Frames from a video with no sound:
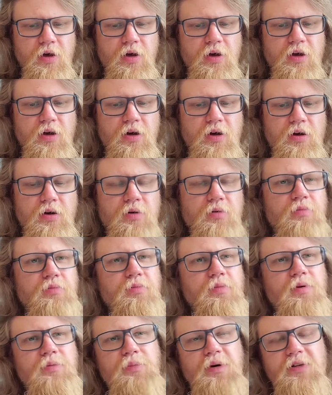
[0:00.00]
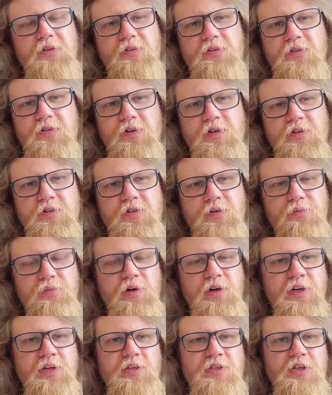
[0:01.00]
But there's a
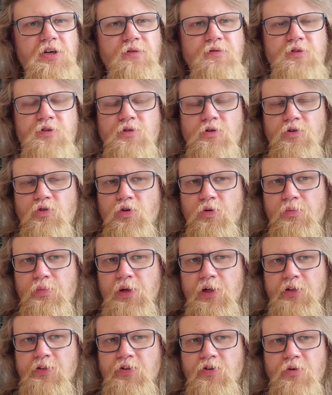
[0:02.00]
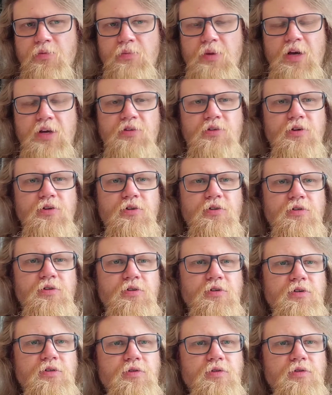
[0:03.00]
police officer or a military man that